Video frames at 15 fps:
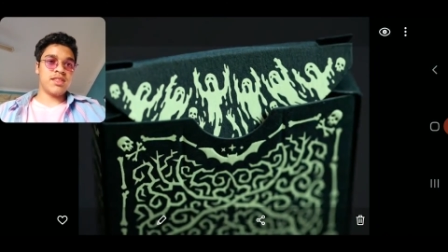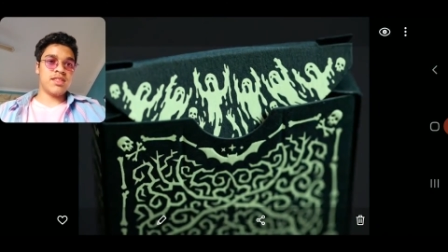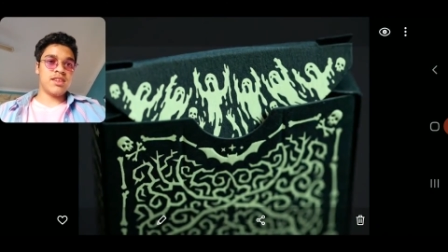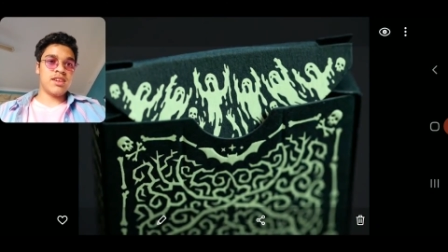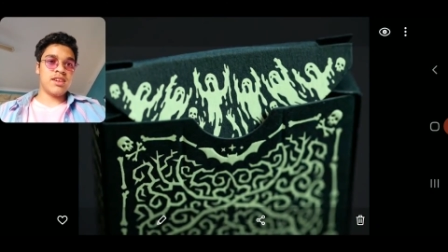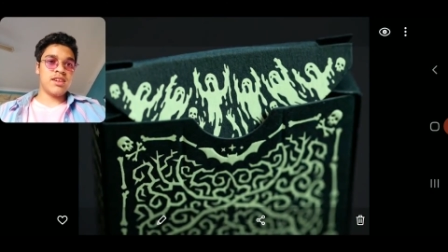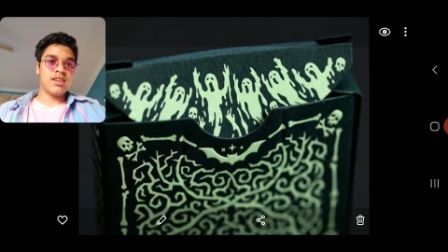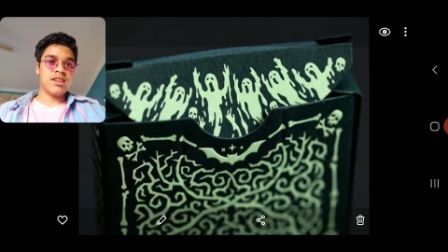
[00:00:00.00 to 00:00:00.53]

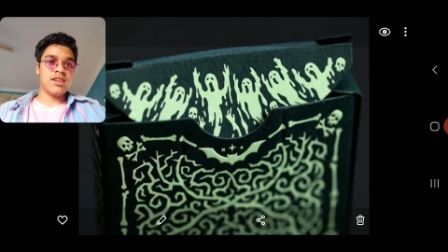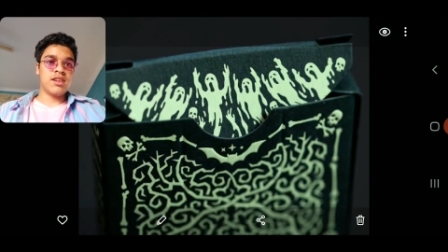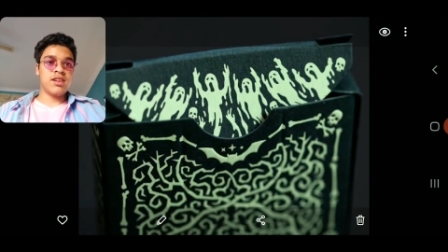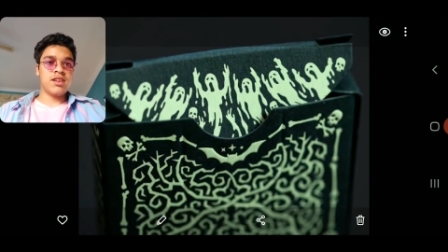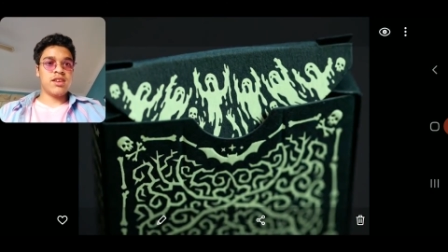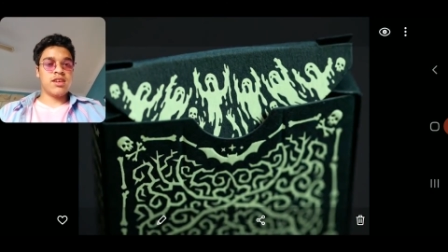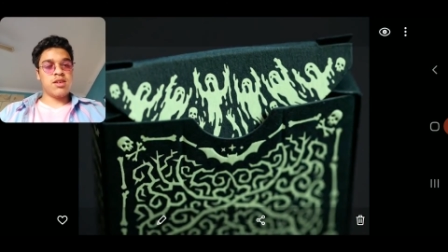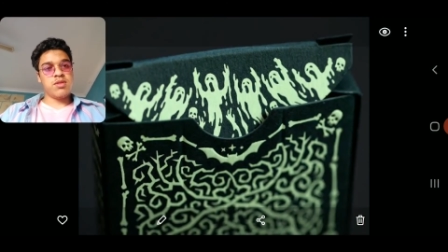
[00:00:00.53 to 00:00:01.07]
there.
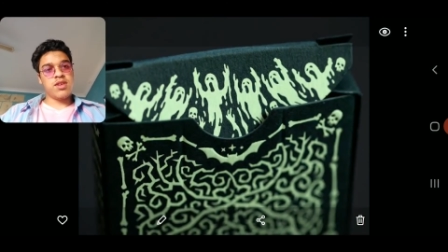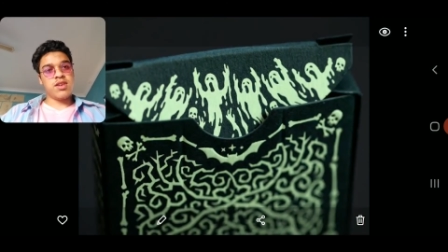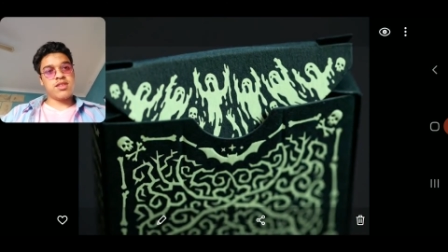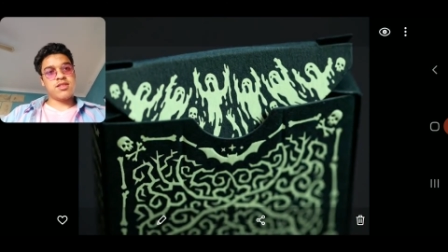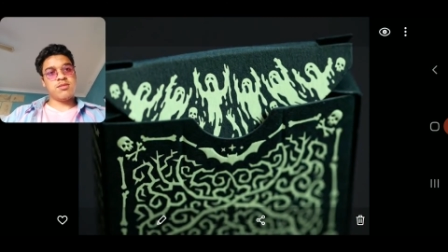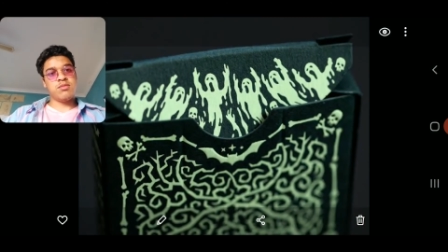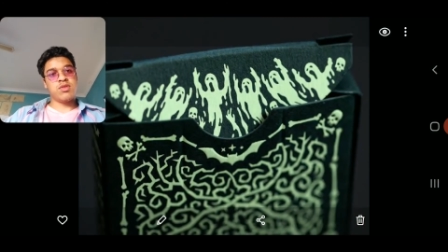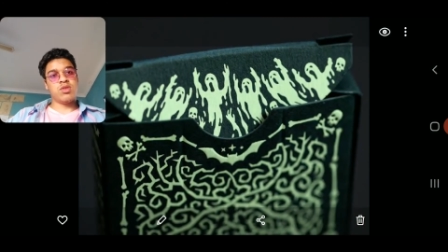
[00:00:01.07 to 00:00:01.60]
Yeah, we
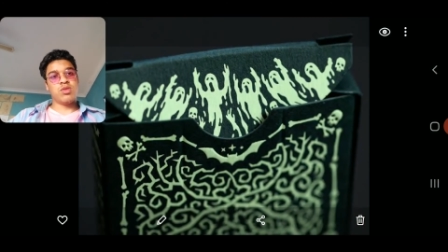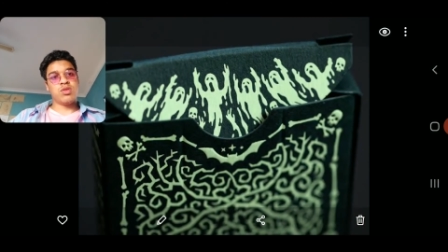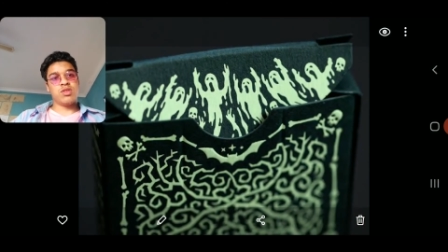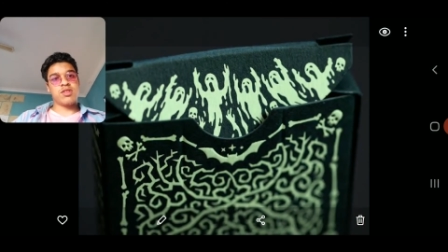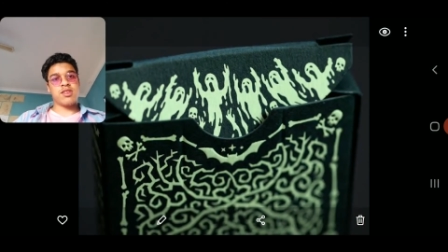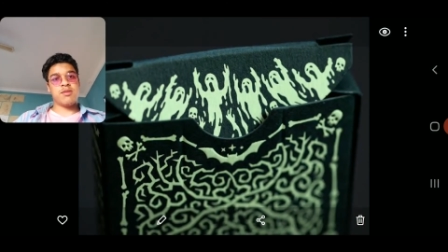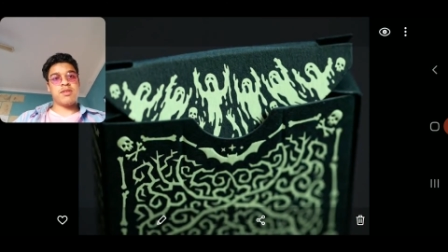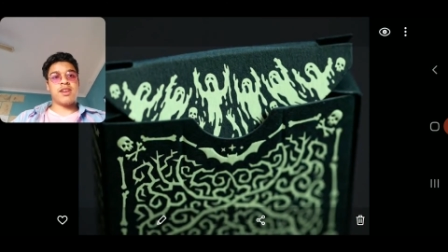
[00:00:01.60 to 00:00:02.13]
got some
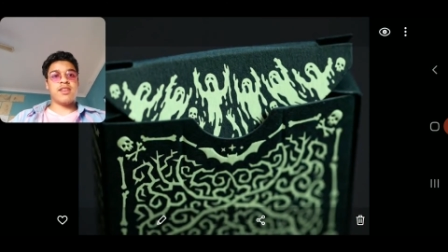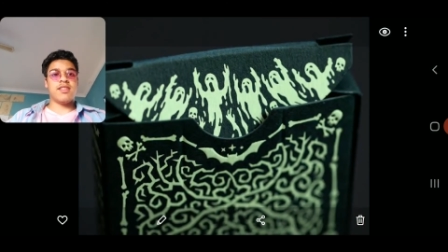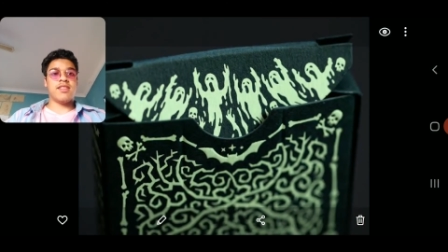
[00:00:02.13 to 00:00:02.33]
ghouls coming out of the